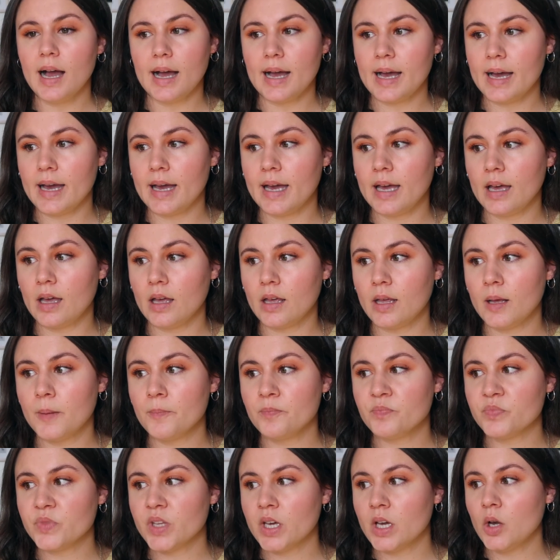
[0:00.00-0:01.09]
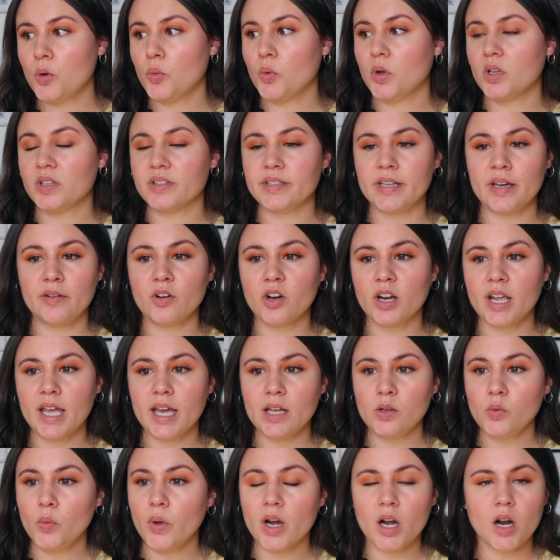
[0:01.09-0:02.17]
I will never
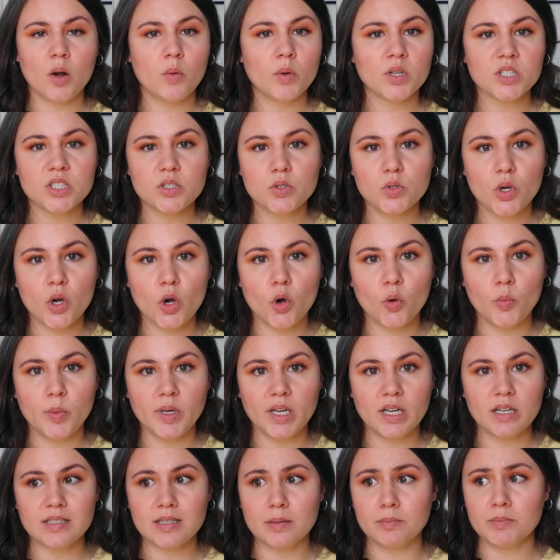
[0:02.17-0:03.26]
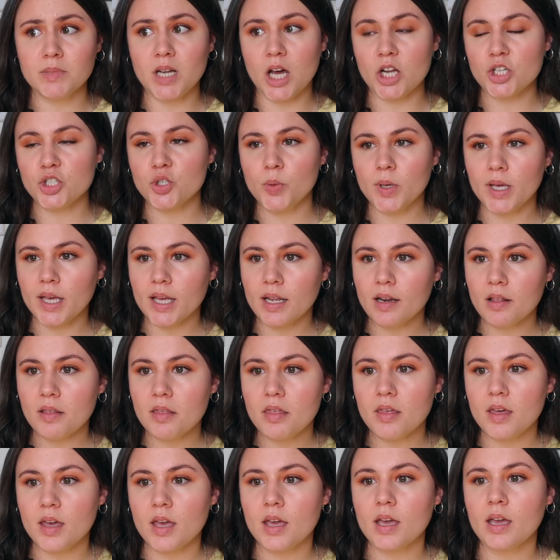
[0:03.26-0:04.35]
get where I want to go because I'm not doing
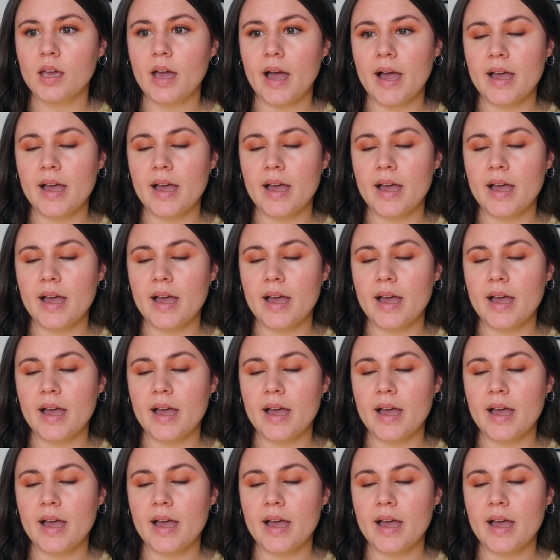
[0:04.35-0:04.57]
anything.